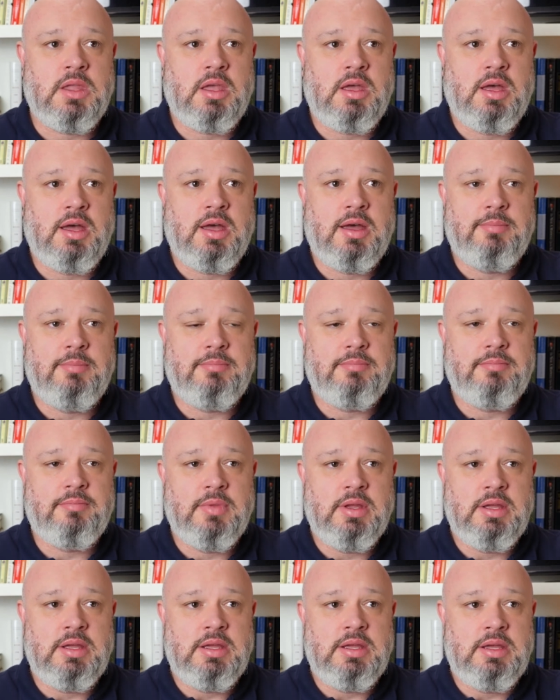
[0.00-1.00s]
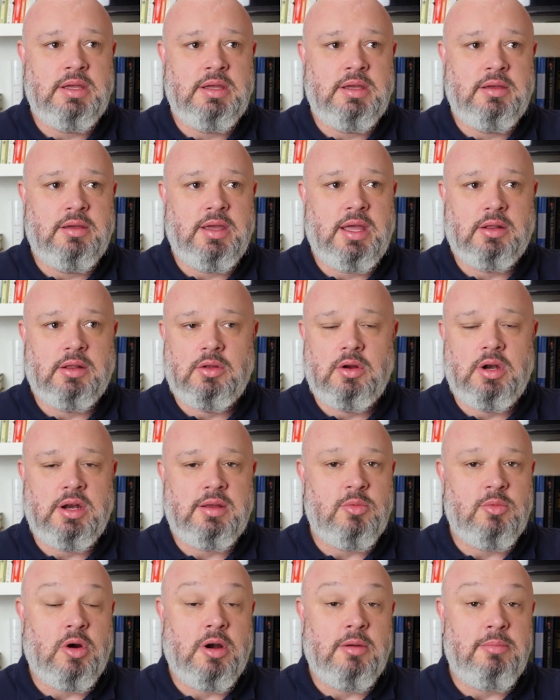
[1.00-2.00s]
and
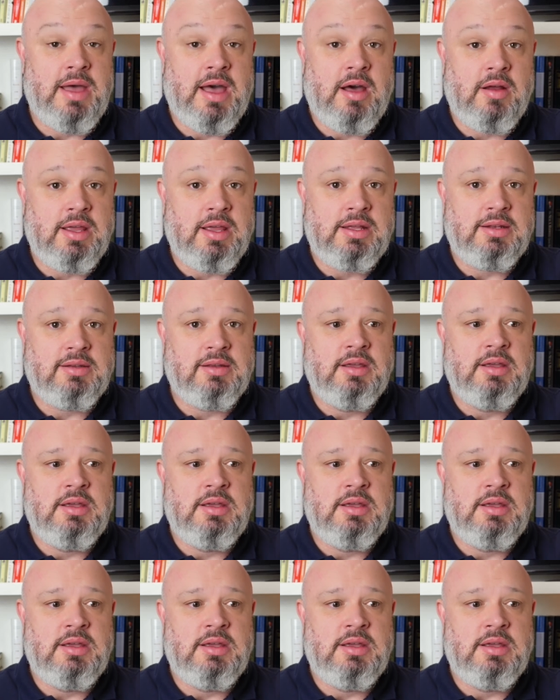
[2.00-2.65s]
learning more about it.